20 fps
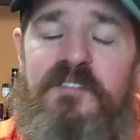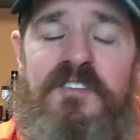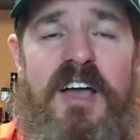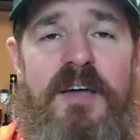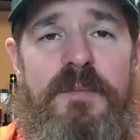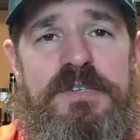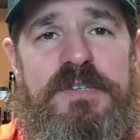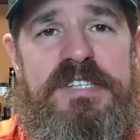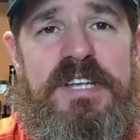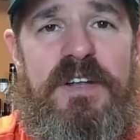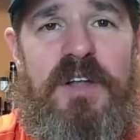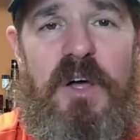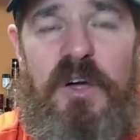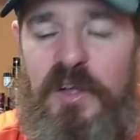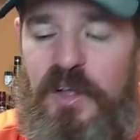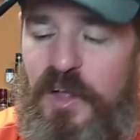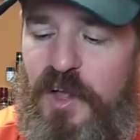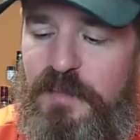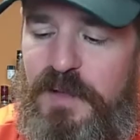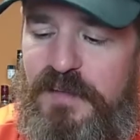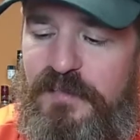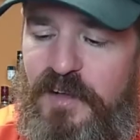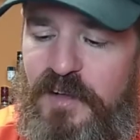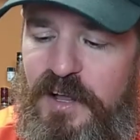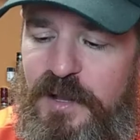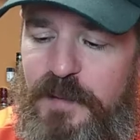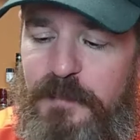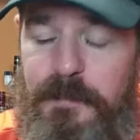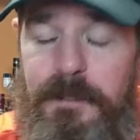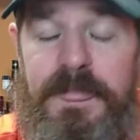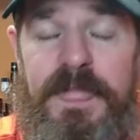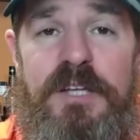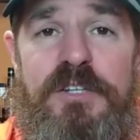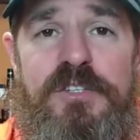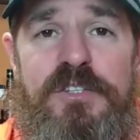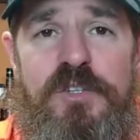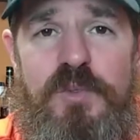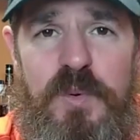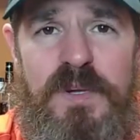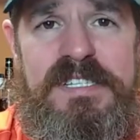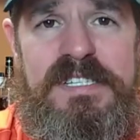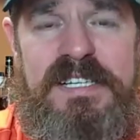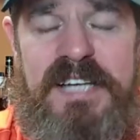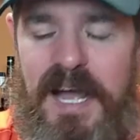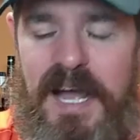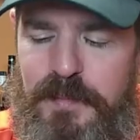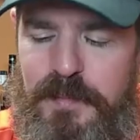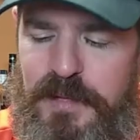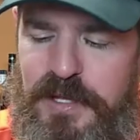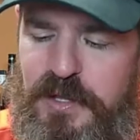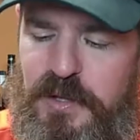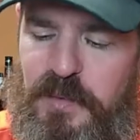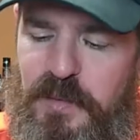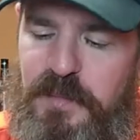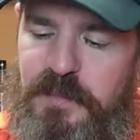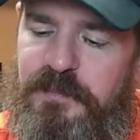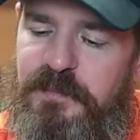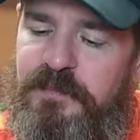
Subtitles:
5% alcohol by volume, 20 IBU.